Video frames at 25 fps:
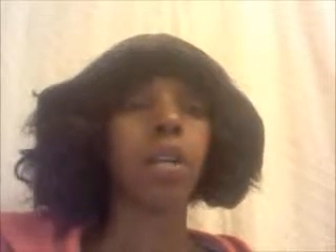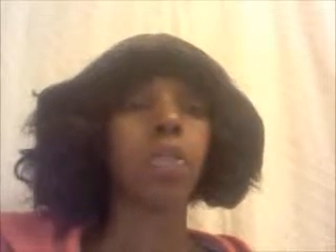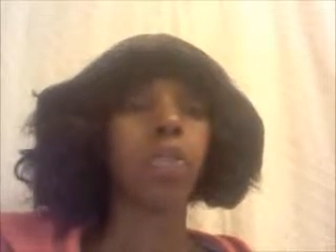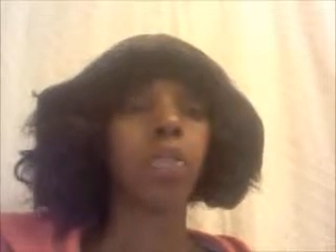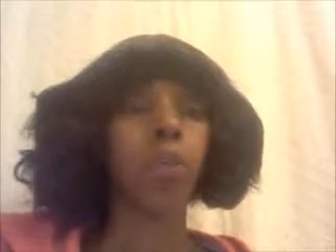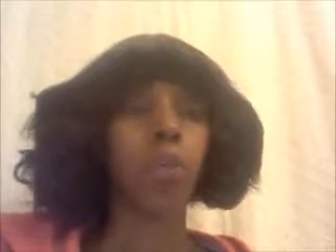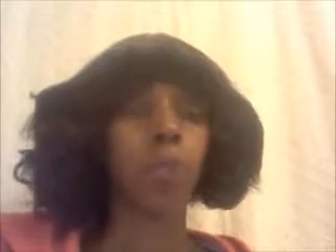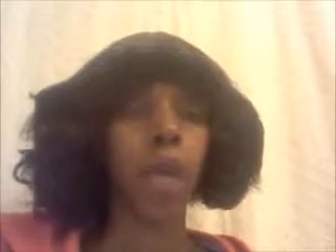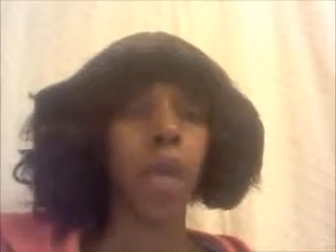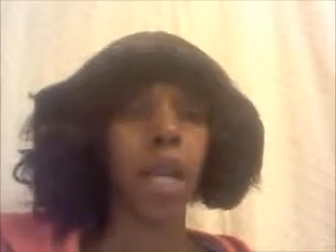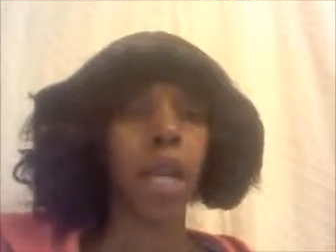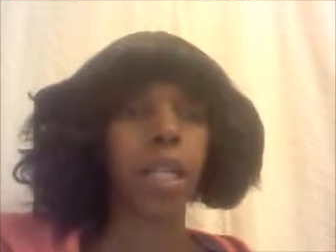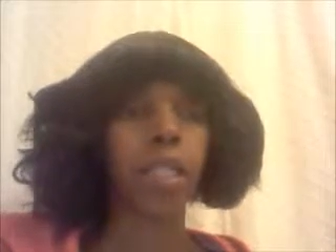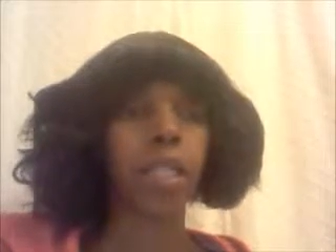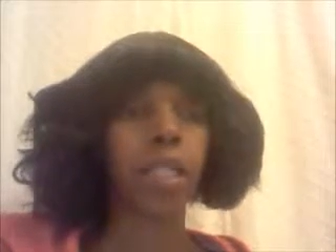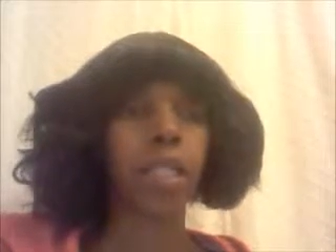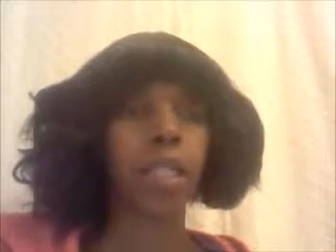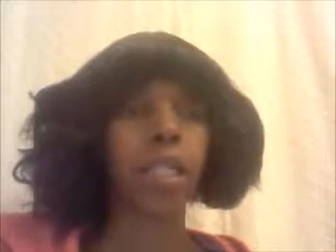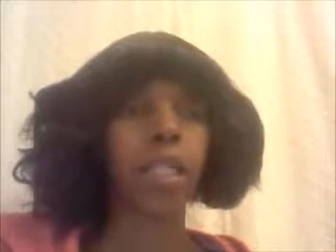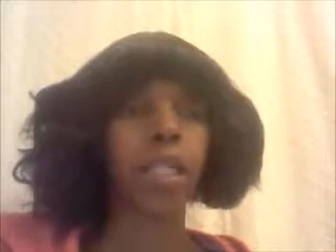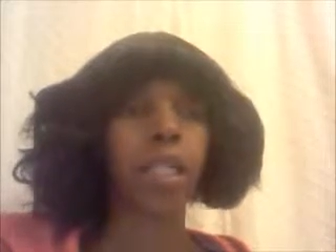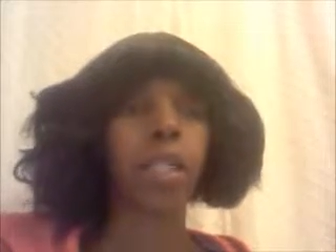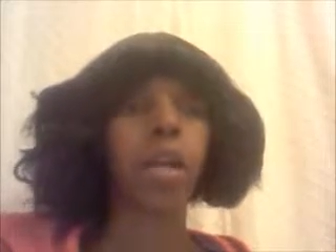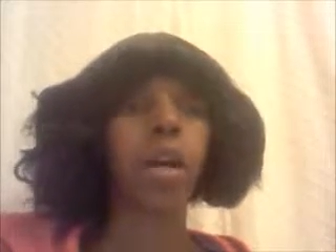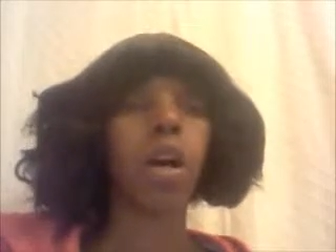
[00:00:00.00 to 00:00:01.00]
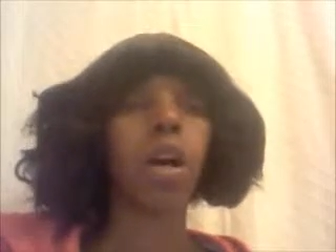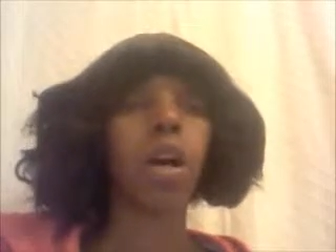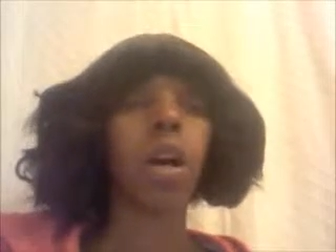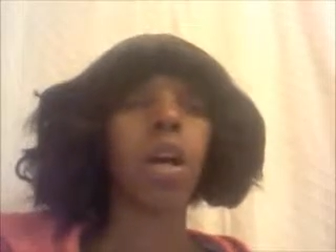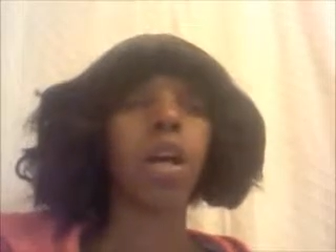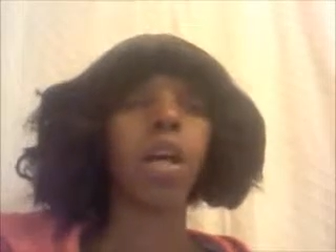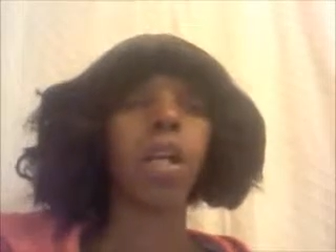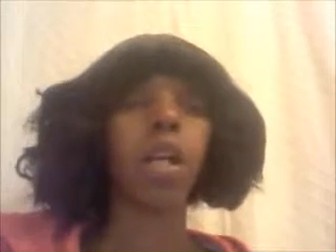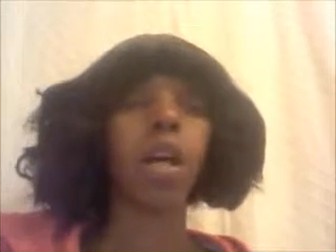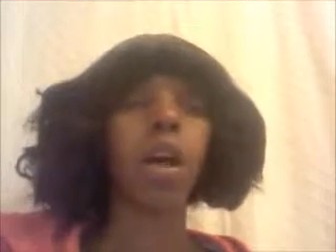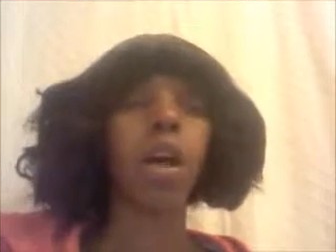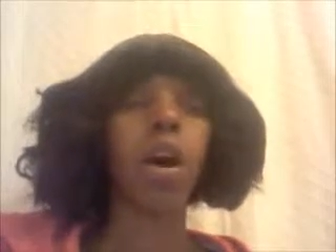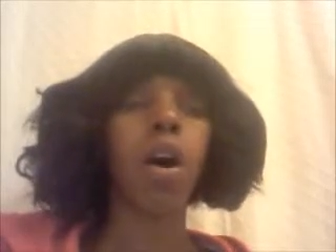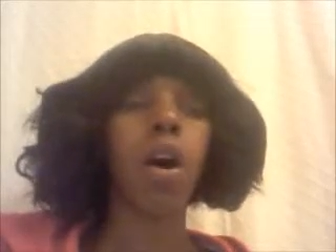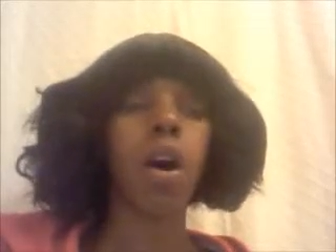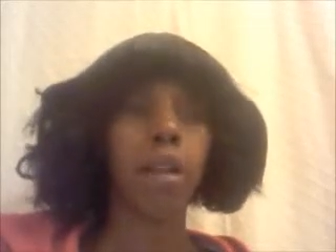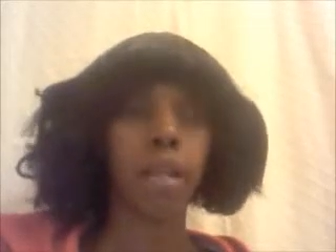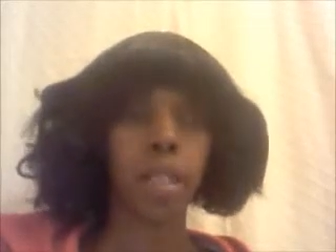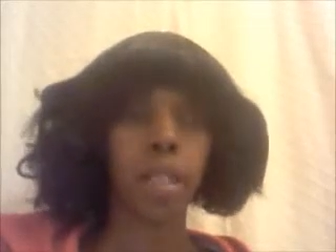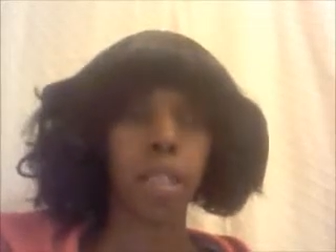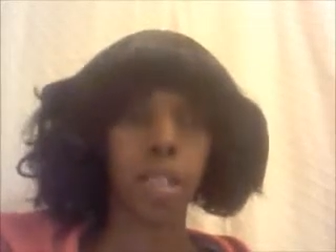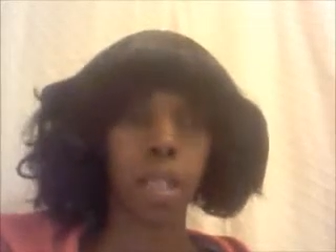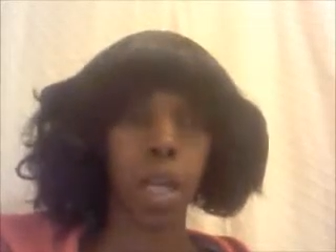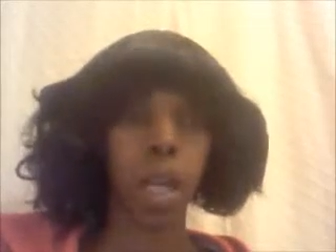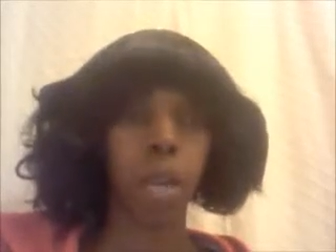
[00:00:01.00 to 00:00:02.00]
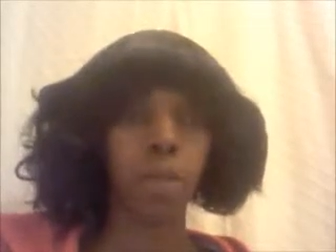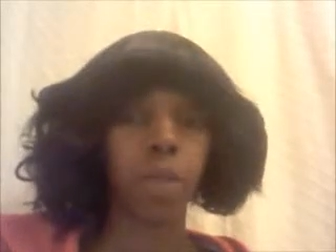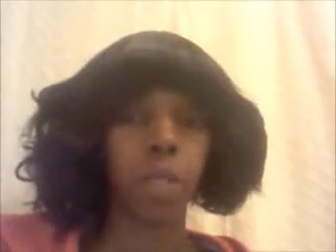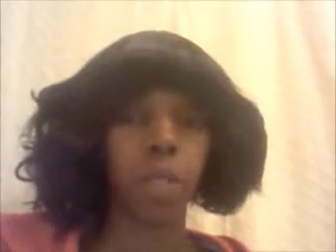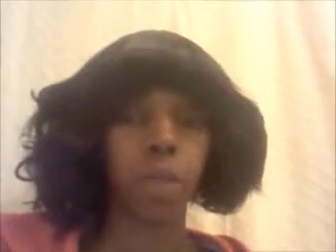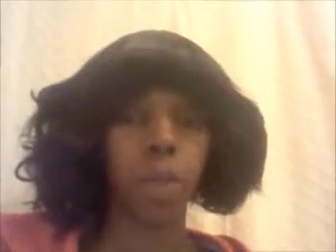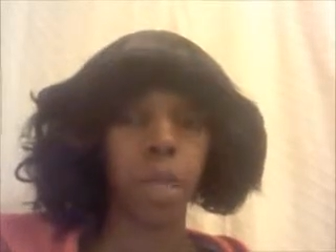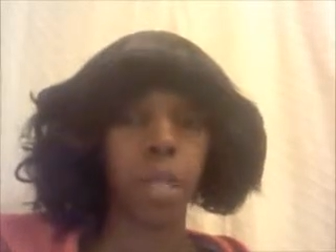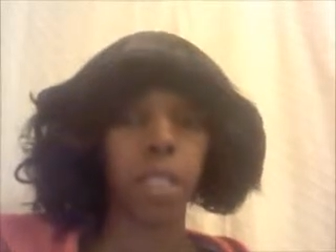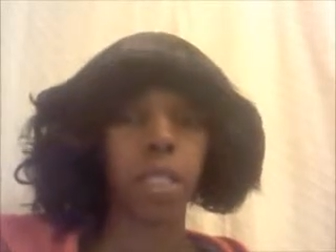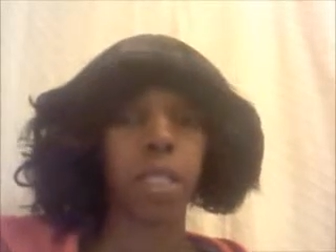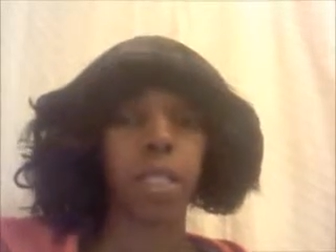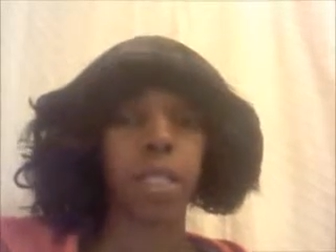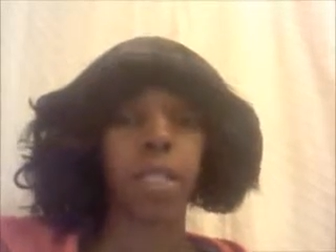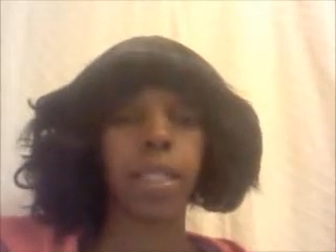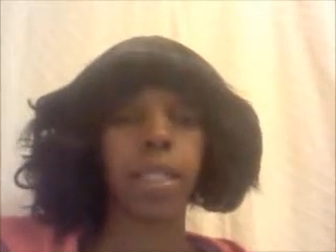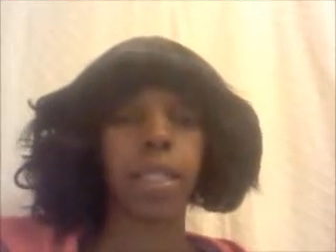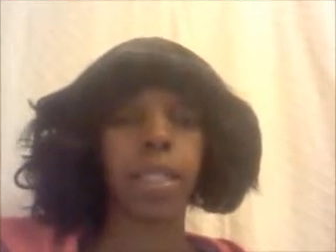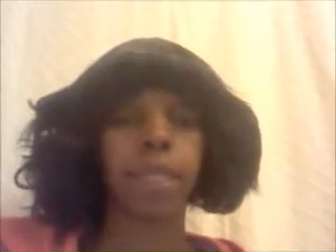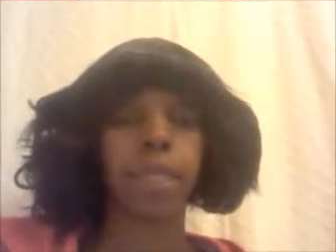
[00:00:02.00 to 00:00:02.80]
correctly on a timely basis.